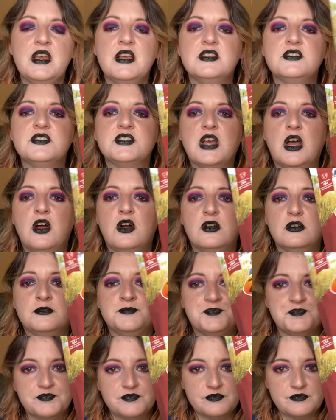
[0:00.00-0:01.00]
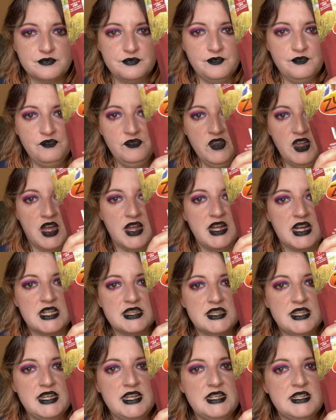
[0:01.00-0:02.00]
So I
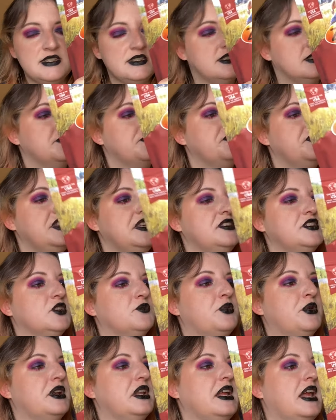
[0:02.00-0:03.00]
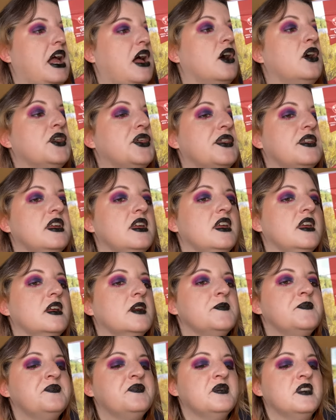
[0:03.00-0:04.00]
got these. These are pretty healthy,
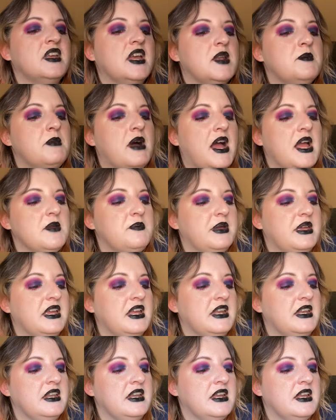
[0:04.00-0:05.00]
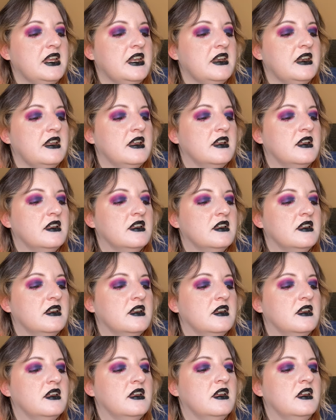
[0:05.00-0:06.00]
in my opinion.
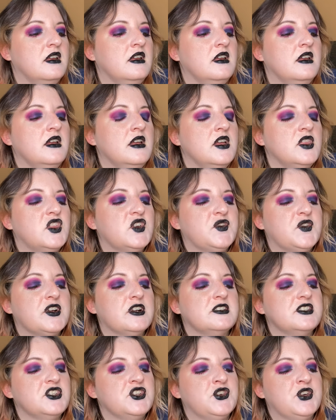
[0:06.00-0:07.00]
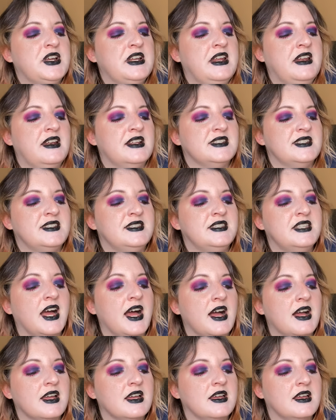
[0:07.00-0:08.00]
The first ingredient is
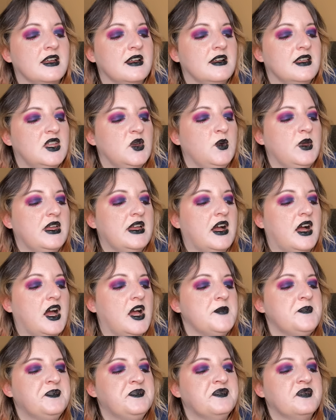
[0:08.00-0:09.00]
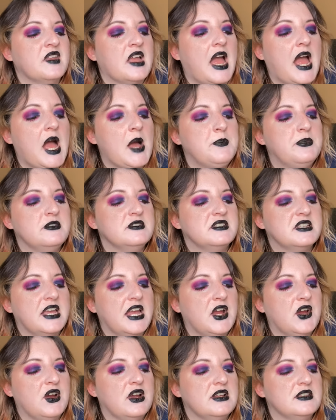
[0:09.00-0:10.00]
duck. And then we got apples,
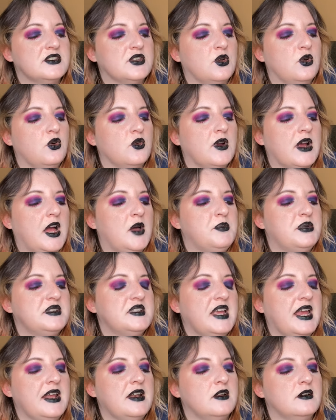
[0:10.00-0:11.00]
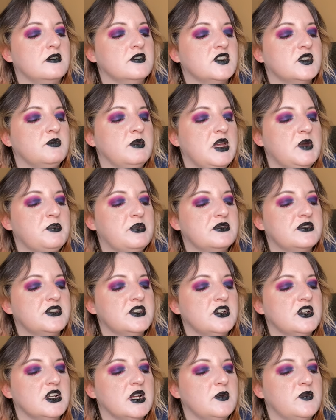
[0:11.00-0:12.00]
carrots, whole ground potatoes, maple
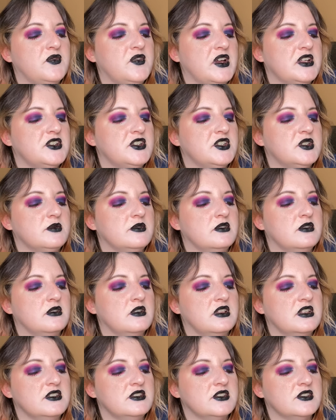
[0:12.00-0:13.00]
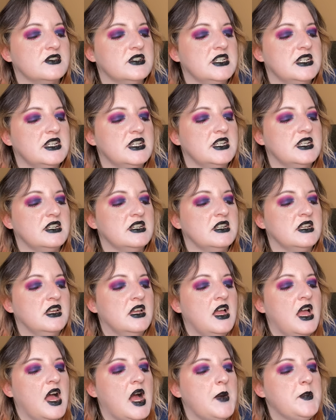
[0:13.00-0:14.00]
syrup, vegetable glycerin.
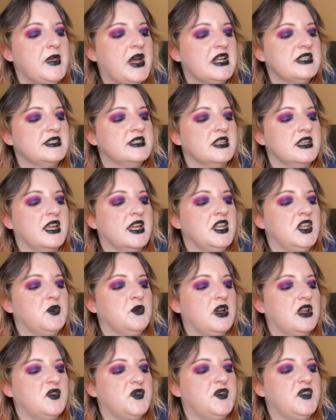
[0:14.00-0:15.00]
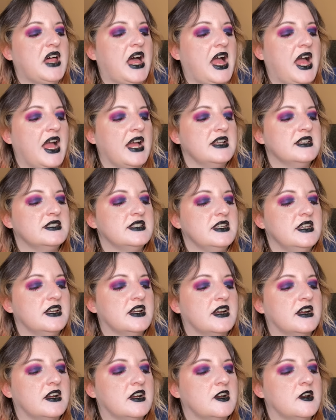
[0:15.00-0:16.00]
I'm not seeing any red flags
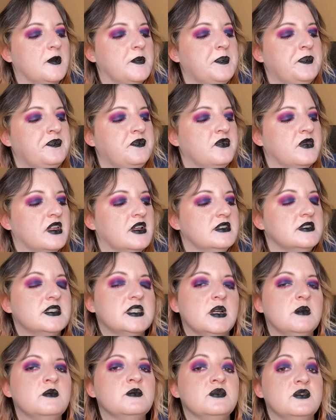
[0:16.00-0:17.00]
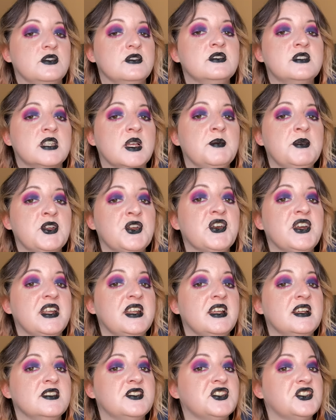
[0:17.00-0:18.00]
here. Some
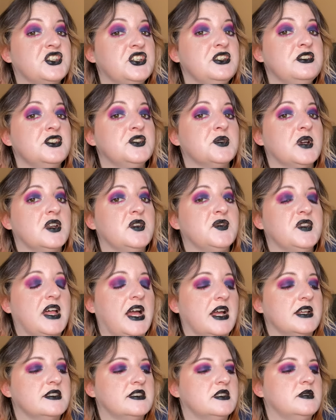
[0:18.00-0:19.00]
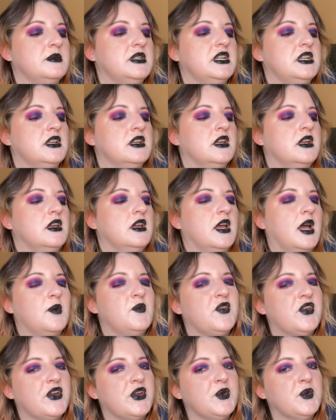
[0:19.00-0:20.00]
ingredients are huge red flags to me. I'm
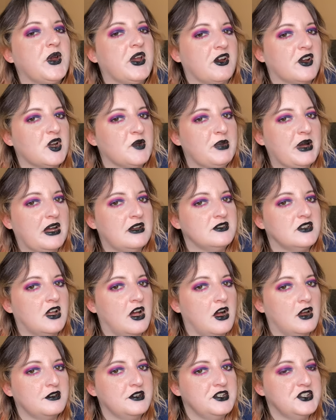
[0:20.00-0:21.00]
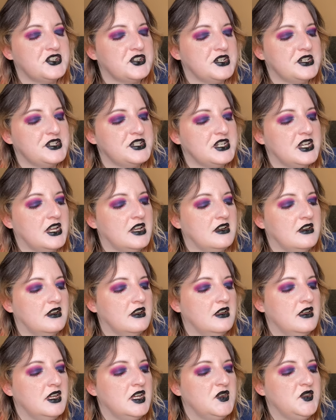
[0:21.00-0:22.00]
very weird about dog nutrition.
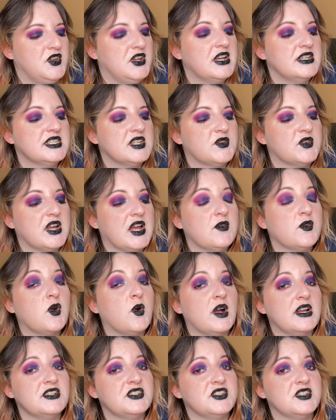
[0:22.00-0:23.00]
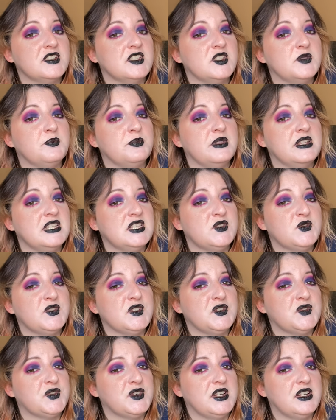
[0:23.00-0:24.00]
If you guys ever have questions, please
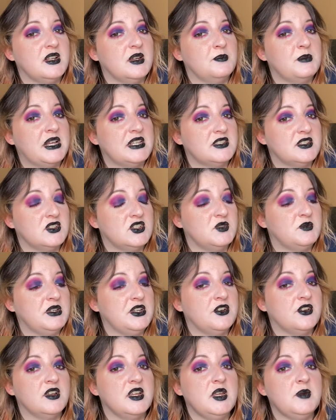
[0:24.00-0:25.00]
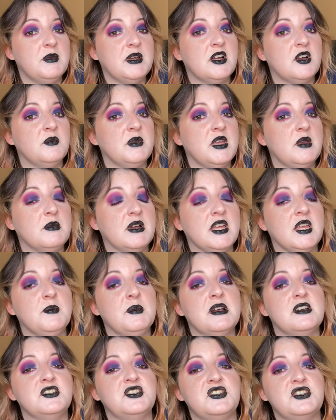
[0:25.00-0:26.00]
feel free to message me or email me. My
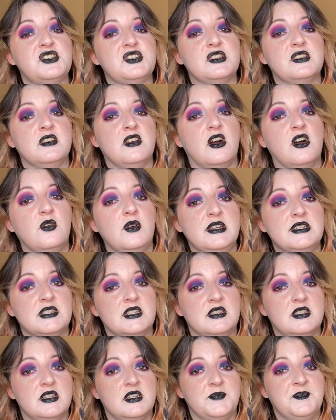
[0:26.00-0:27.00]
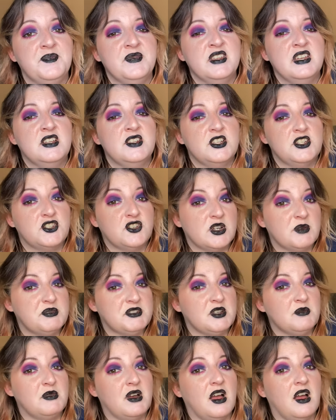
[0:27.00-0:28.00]
email is usually always in the
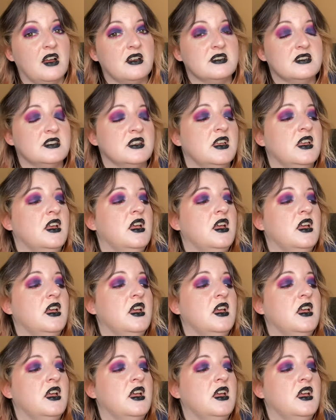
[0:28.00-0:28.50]
description box.